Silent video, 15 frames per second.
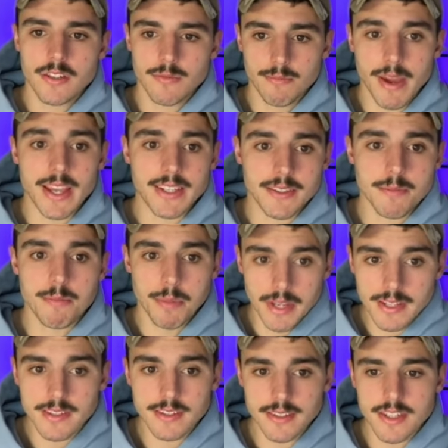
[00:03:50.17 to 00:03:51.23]
make some
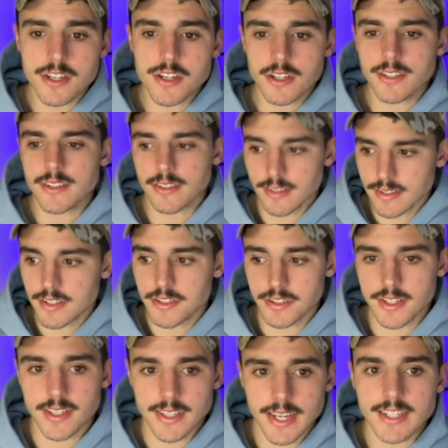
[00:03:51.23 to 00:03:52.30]
big decisions and decisions
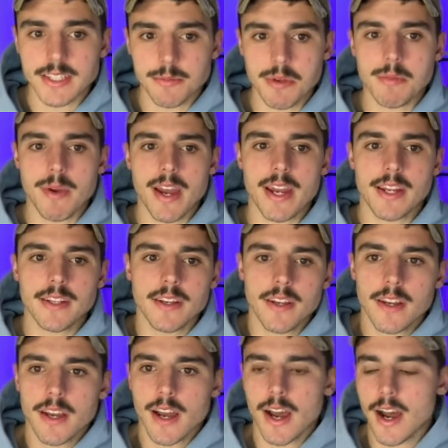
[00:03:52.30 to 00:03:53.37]
that need to be made
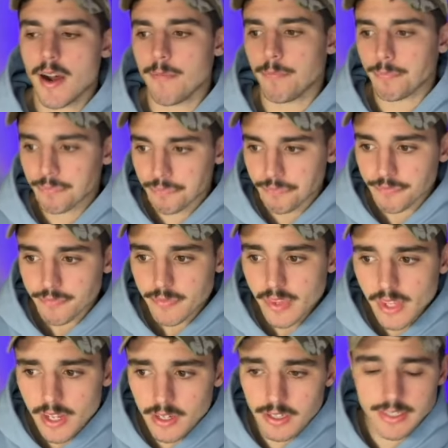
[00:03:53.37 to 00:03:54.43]
because
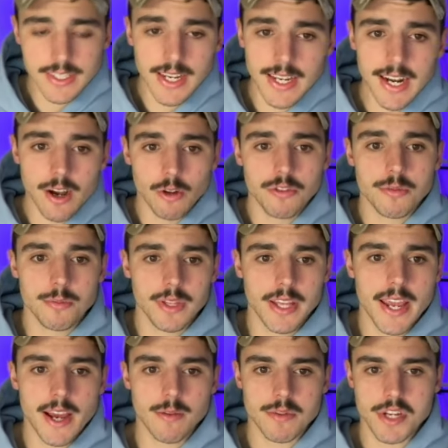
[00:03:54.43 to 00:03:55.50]
um, they're going to ultimately
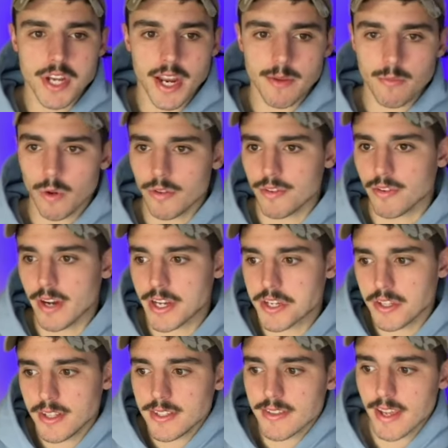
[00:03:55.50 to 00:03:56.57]
help shape what
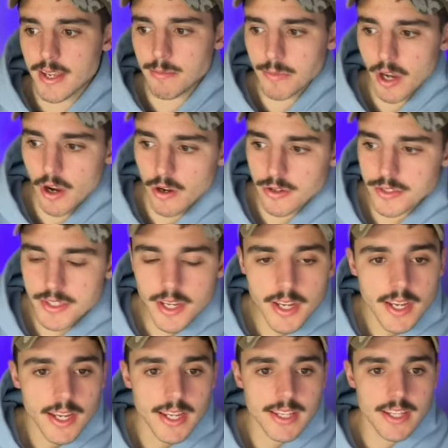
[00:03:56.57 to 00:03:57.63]
direction this team goes
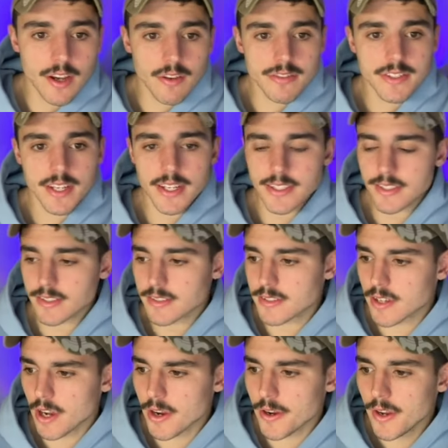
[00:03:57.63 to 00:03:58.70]
in the off season.
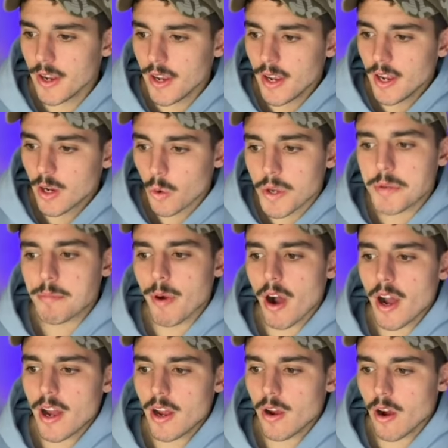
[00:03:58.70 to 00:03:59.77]
So, quick
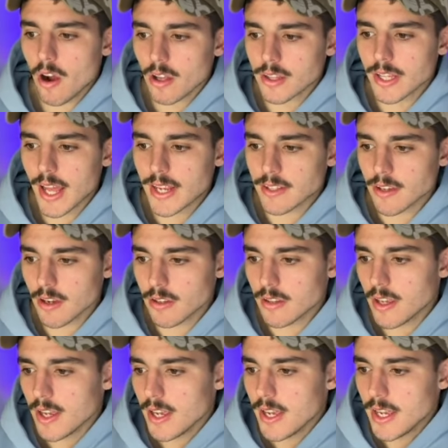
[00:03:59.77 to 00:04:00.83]
bio on Langdon.
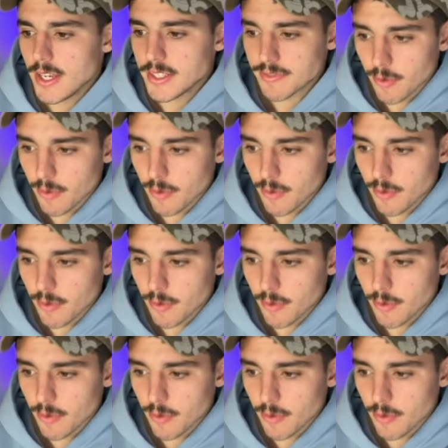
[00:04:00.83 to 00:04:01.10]
He's